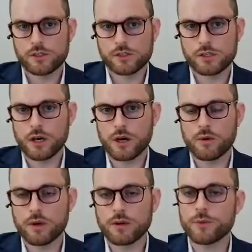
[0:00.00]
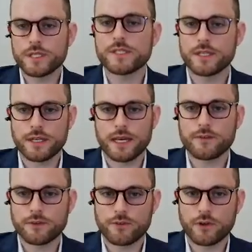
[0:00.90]
So if we didn't
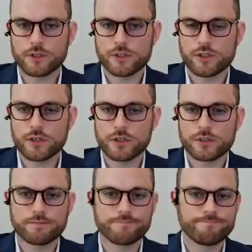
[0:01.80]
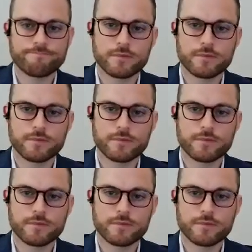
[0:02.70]
have default insurers,